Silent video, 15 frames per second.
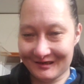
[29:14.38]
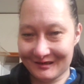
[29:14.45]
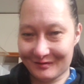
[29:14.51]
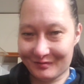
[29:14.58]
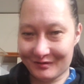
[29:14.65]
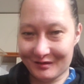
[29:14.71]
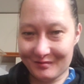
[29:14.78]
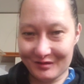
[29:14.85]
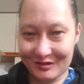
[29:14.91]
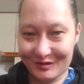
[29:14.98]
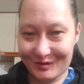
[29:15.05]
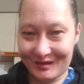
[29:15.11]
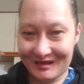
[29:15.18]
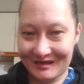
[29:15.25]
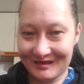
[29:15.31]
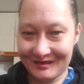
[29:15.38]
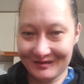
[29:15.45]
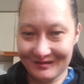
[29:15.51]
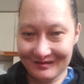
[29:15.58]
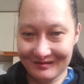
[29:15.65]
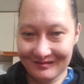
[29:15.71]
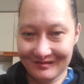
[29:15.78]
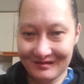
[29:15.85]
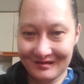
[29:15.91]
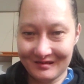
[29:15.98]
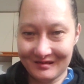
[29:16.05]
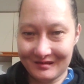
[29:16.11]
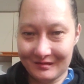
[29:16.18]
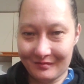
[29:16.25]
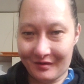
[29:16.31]
that's pretty much what I do.
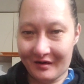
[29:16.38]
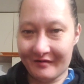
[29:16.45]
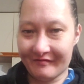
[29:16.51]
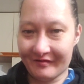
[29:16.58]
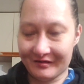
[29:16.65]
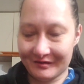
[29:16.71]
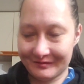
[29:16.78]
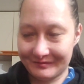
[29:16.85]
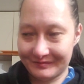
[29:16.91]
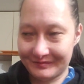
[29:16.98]
Part of it.